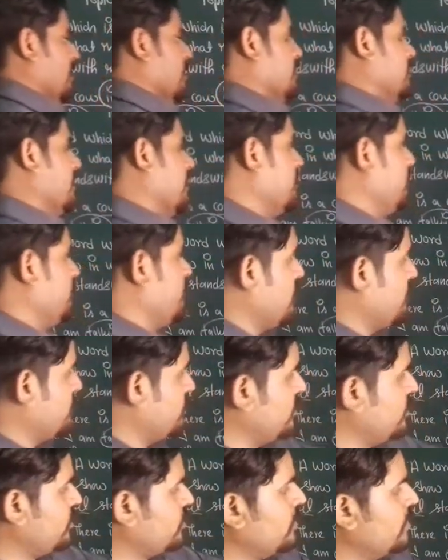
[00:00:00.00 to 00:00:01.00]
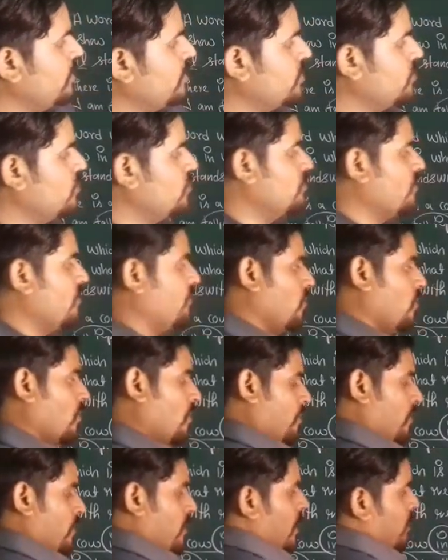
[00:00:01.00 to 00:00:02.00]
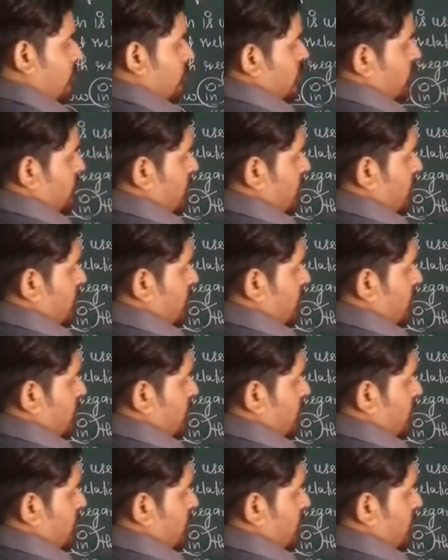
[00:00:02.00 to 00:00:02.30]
Then preposition is used before pronouns.